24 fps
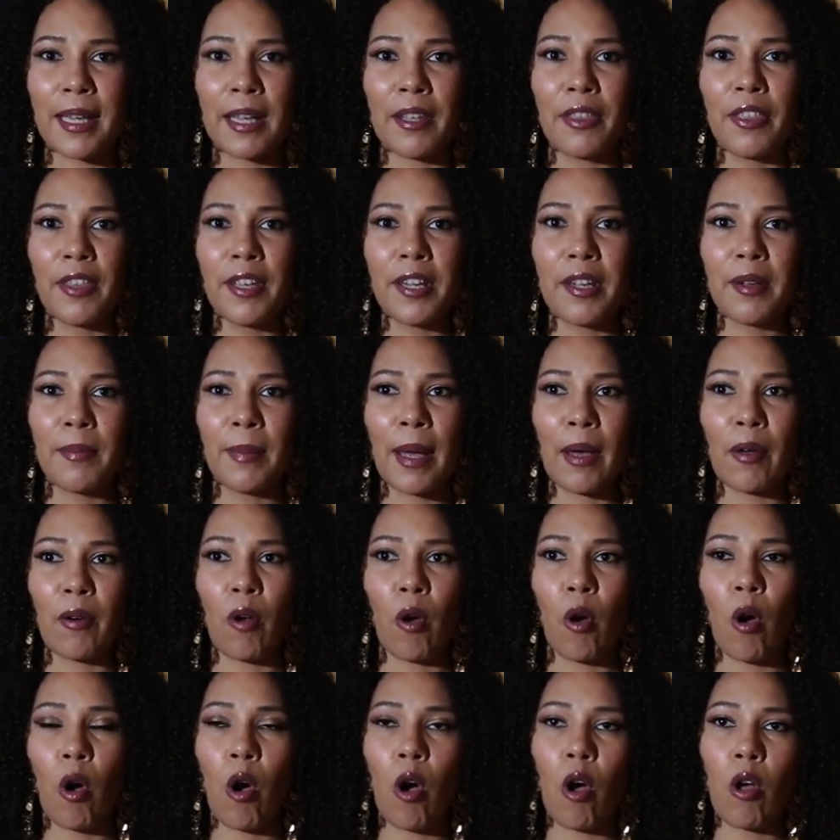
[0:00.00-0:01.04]
I think
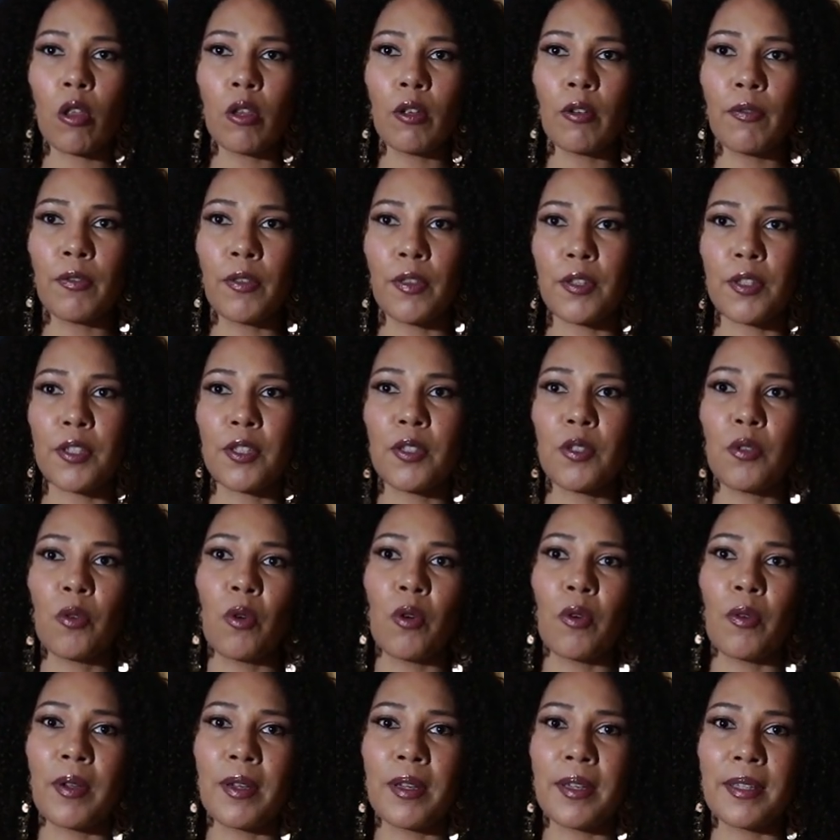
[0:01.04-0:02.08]
about all of the
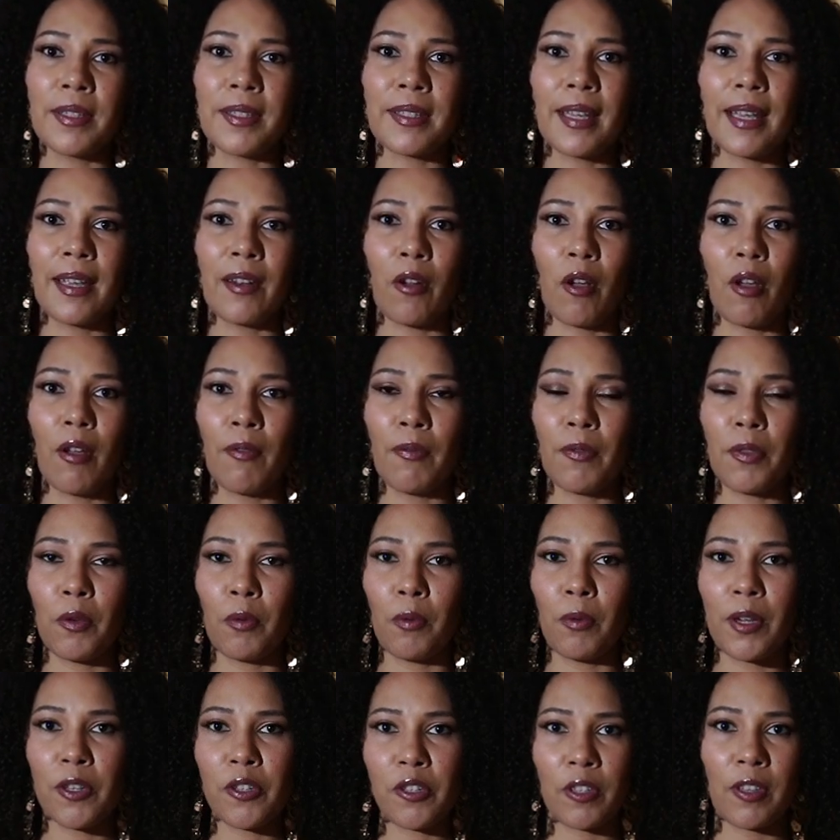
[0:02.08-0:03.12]
stories and all of the
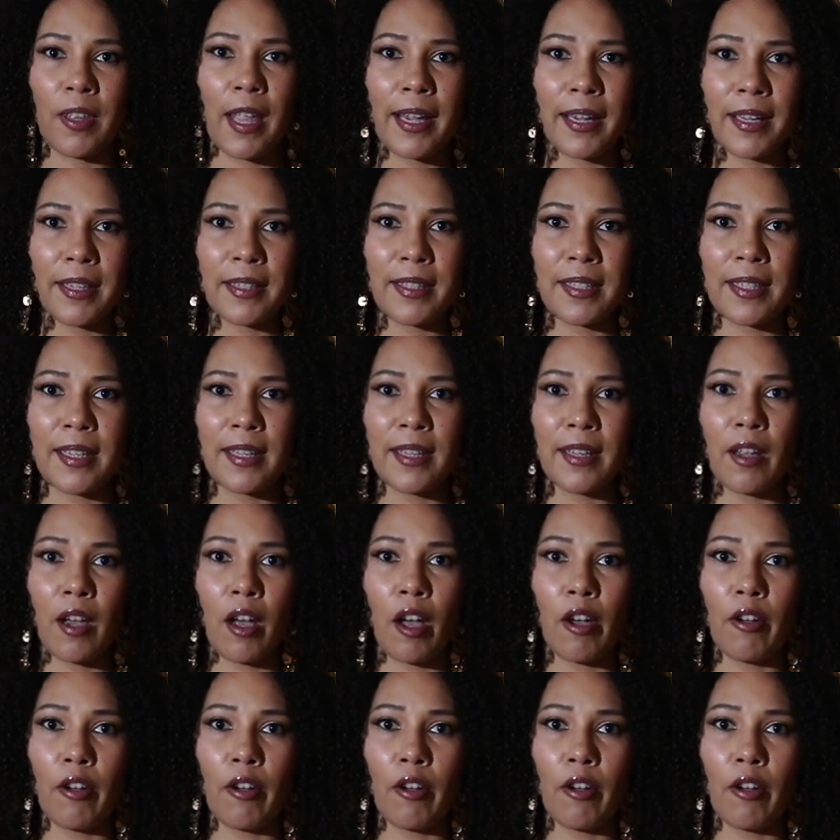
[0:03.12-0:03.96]
rich legacy